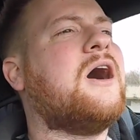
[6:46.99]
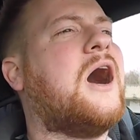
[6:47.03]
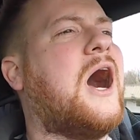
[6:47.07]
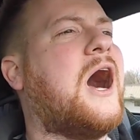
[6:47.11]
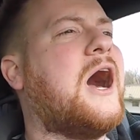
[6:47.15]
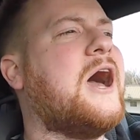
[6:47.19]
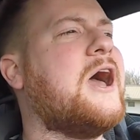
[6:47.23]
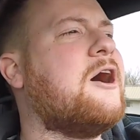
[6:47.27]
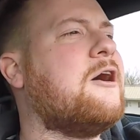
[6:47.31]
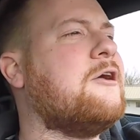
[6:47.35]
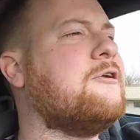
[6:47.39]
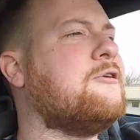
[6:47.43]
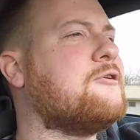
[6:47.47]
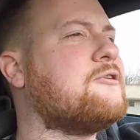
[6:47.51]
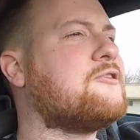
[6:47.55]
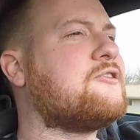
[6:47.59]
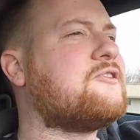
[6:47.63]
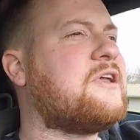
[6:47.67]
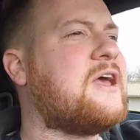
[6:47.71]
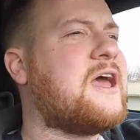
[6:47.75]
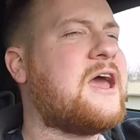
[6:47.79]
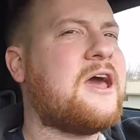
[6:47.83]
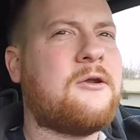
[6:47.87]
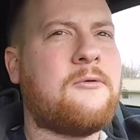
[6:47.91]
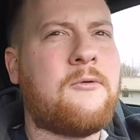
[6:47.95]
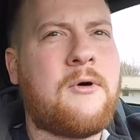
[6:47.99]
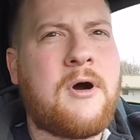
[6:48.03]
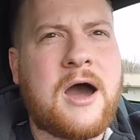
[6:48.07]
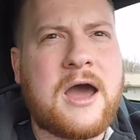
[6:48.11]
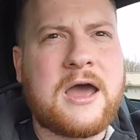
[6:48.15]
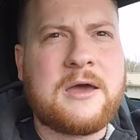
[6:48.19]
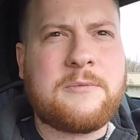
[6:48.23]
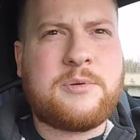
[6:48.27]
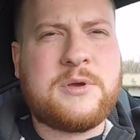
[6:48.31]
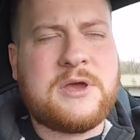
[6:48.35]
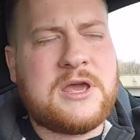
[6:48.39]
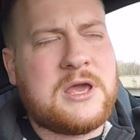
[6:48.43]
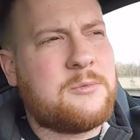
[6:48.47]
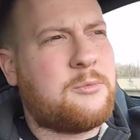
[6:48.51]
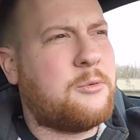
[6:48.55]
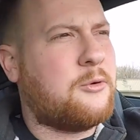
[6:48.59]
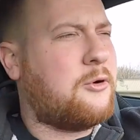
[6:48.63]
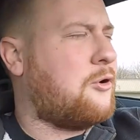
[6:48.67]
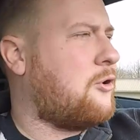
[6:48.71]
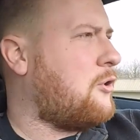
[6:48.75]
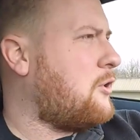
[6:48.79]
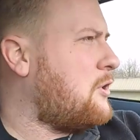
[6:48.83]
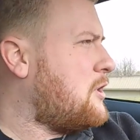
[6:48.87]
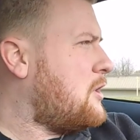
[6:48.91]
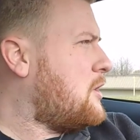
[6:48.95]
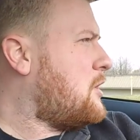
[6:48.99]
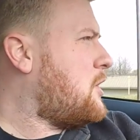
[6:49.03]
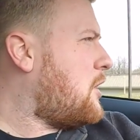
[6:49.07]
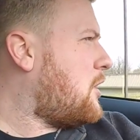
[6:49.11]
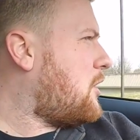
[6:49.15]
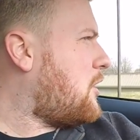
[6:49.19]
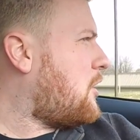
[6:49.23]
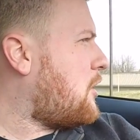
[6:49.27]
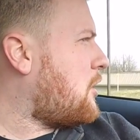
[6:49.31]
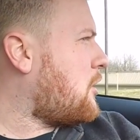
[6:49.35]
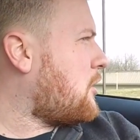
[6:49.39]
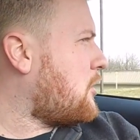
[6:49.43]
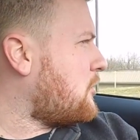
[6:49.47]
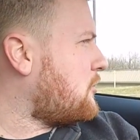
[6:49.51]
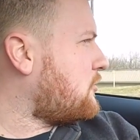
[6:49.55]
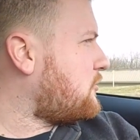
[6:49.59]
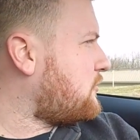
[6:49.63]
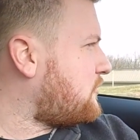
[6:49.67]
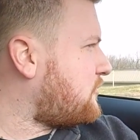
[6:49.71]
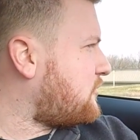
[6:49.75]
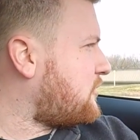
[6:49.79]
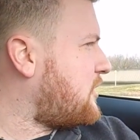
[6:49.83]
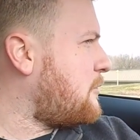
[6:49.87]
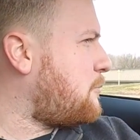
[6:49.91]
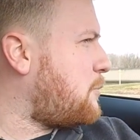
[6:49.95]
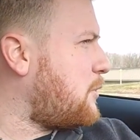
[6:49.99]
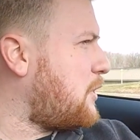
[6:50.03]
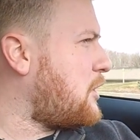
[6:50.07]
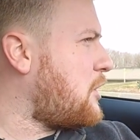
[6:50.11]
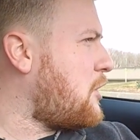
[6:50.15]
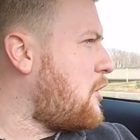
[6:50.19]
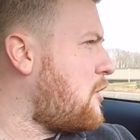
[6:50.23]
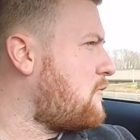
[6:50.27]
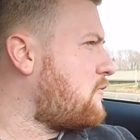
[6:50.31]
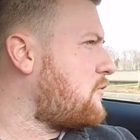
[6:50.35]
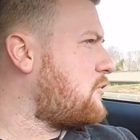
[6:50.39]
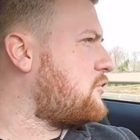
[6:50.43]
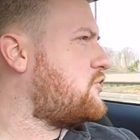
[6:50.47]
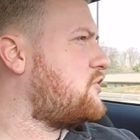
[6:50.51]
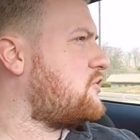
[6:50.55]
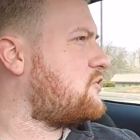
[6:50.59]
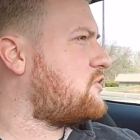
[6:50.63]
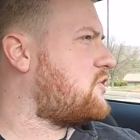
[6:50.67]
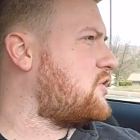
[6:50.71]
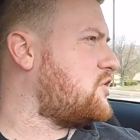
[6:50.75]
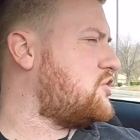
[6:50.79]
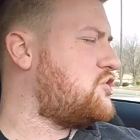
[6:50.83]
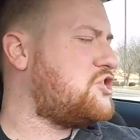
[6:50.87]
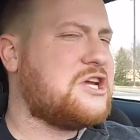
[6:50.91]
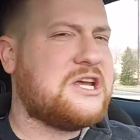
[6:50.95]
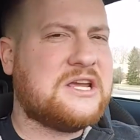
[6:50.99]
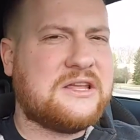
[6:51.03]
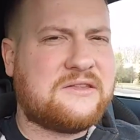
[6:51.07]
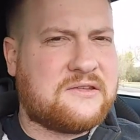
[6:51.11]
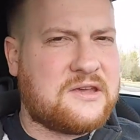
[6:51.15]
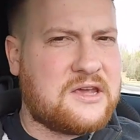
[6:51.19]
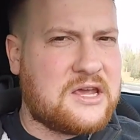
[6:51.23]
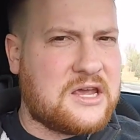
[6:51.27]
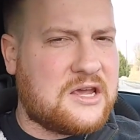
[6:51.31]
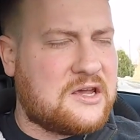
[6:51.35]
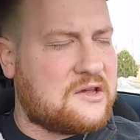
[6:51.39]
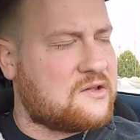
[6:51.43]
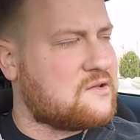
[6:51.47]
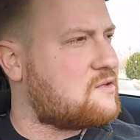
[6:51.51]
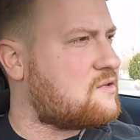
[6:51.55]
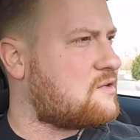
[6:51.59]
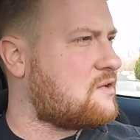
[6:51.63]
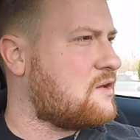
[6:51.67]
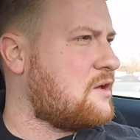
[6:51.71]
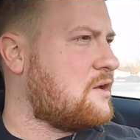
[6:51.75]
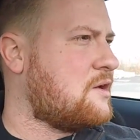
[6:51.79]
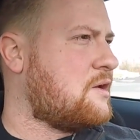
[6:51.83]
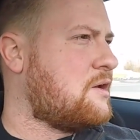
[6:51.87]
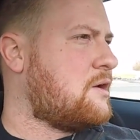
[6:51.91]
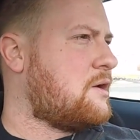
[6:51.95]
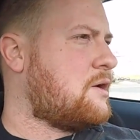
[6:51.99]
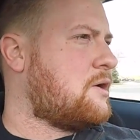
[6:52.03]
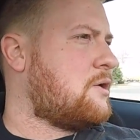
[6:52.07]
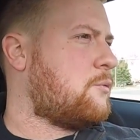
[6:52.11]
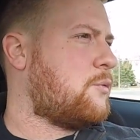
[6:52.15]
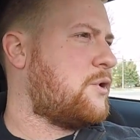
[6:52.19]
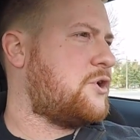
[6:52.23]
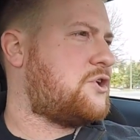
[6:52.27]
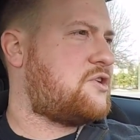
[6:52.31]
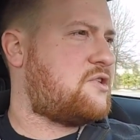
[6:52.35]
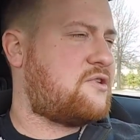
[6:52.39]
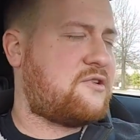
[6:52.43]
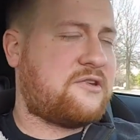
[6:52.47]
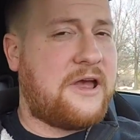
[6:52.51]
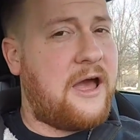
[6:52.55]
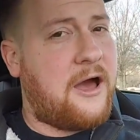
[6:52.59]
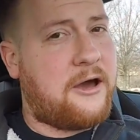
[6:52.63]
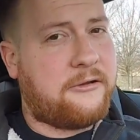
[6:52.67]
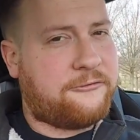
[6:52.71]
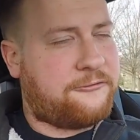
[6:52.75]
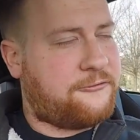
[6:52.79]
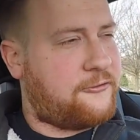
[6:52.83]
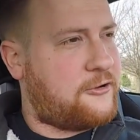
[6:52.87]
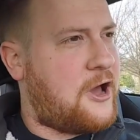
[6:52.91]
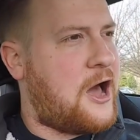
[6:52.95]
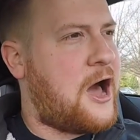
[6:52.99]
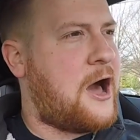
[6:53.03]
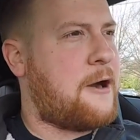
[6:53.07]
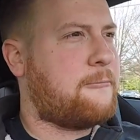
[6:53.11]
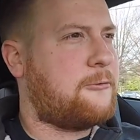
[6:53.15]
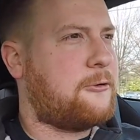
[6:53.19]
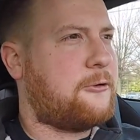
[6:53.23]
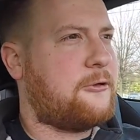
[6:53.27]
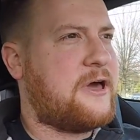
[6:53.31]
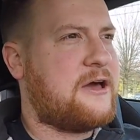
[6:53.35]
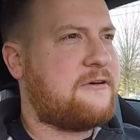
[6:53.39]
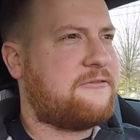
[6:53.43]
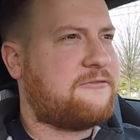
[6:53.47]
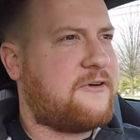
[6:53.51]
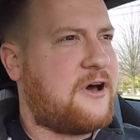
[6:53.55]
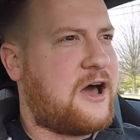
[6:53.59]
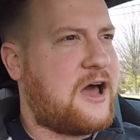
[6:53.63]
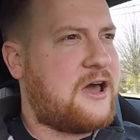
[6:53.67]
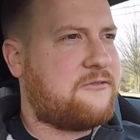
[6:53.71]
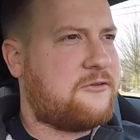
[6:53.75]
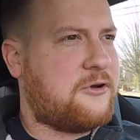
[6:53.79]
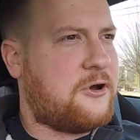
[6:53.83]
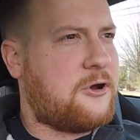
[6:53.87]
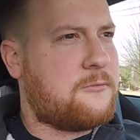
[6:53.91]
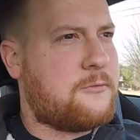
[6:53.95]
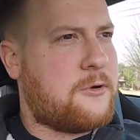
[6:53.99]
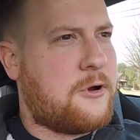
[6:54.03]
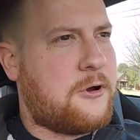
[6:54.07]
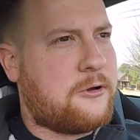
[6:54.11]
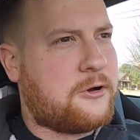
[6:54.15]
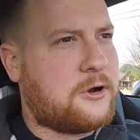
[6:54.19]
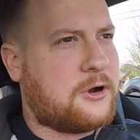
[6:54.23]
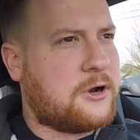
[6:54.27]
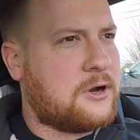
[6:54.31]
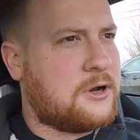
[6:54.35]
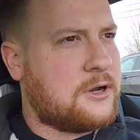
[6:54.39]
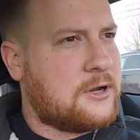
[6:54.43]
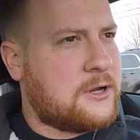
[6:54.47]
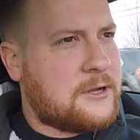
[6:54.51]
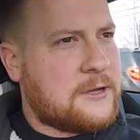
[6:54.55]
I understand why people are skipping over just the GTs, which sound phenomenal, that 5.0 motor.